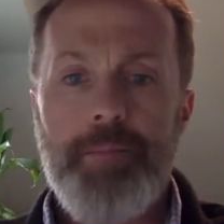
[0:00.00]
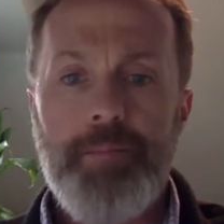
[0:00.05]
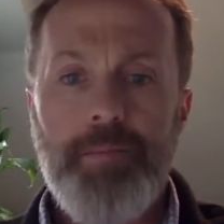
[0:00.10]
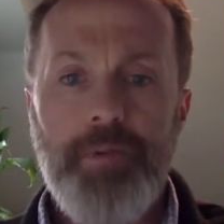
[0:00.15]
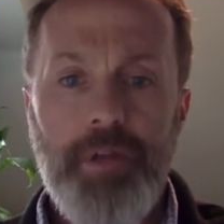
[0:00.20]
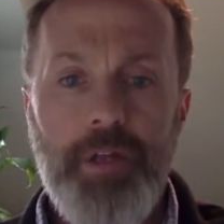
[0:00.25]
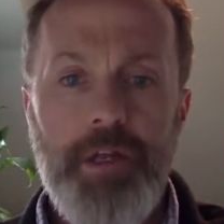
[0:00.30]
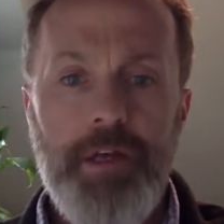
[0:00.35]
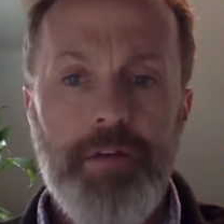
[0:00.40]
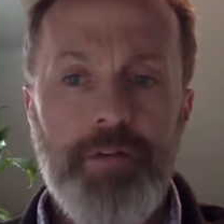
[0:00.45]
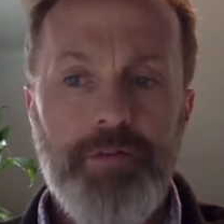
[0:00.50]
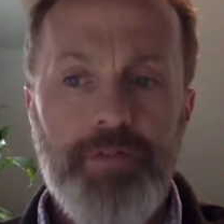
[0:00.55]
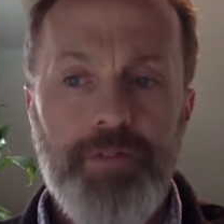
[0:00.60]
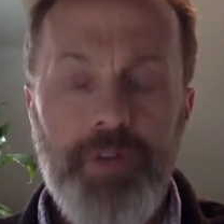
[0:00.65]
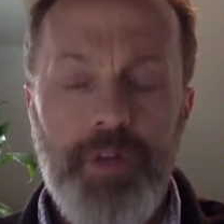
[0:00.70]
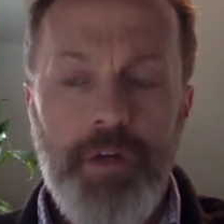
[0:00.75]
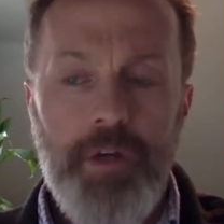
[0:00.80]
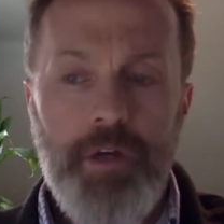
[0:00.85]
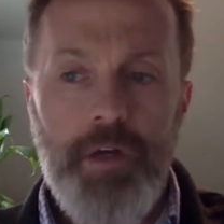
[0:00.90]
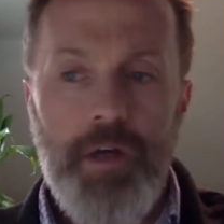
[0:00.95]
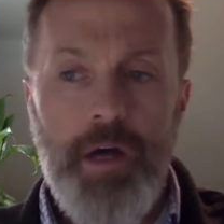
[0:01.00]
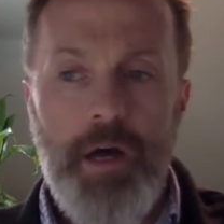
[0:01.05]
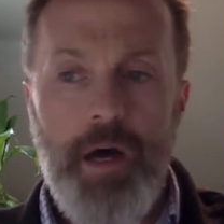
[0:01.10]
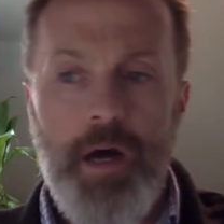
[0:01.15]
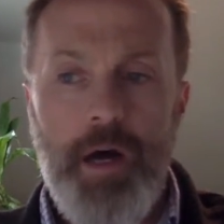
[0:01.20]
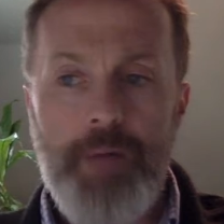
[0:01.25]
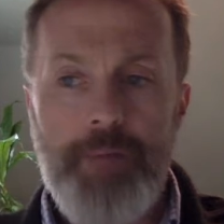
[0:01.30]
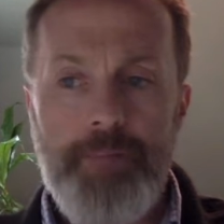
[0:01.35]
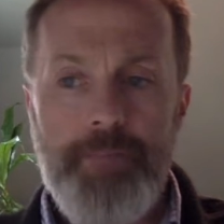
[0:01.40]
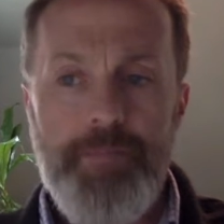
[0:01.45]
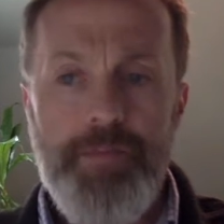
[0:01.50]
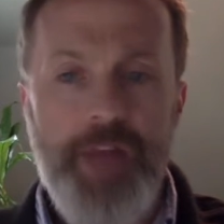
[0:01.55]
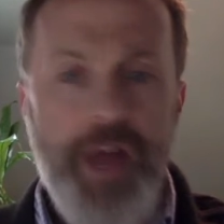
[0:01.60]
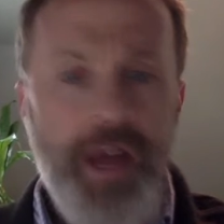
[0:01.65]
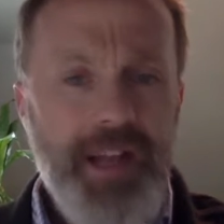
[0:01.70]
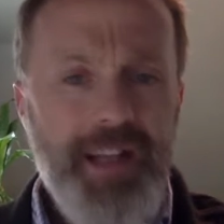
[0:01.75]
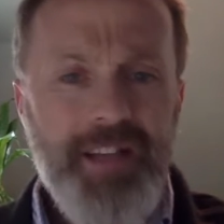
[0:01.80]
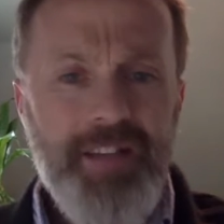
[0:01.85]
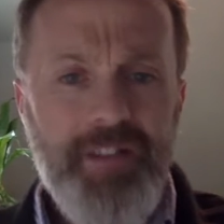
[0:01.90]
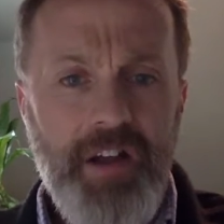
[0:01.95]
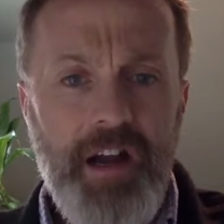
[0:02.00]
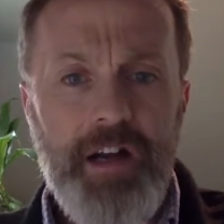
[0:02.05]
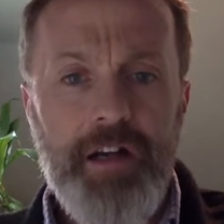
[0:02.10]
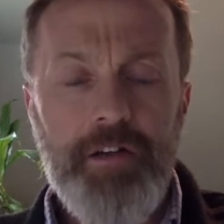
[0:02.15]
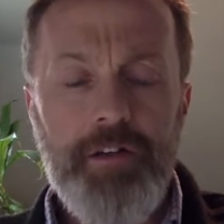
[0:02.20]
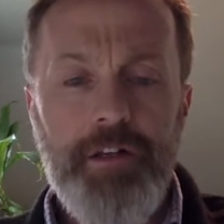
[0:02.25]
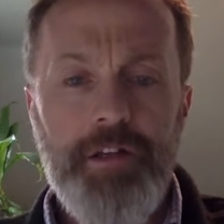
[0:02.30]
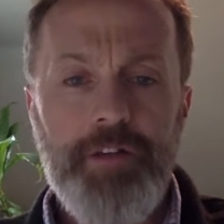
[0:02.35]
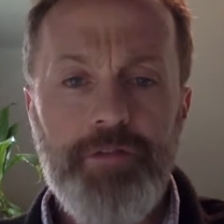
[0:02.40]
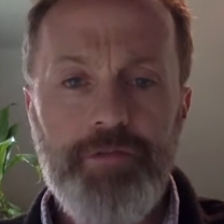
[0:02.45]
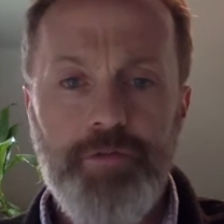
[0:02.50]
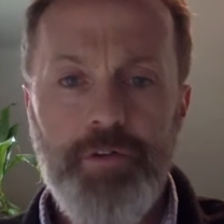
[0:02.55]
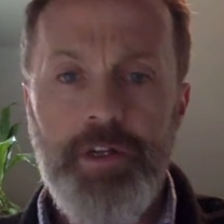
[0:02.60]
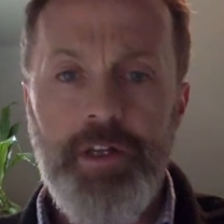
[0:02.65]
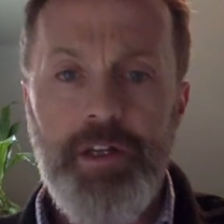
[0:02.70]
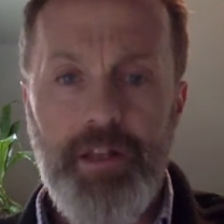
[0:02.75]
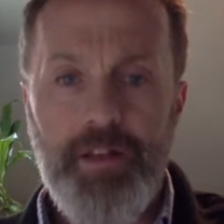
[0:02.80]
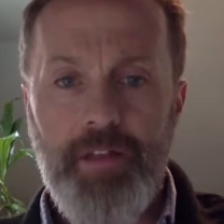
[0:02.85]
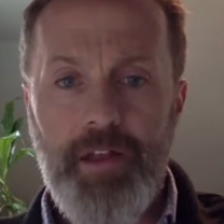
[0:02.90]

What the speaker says: live not entirely freely.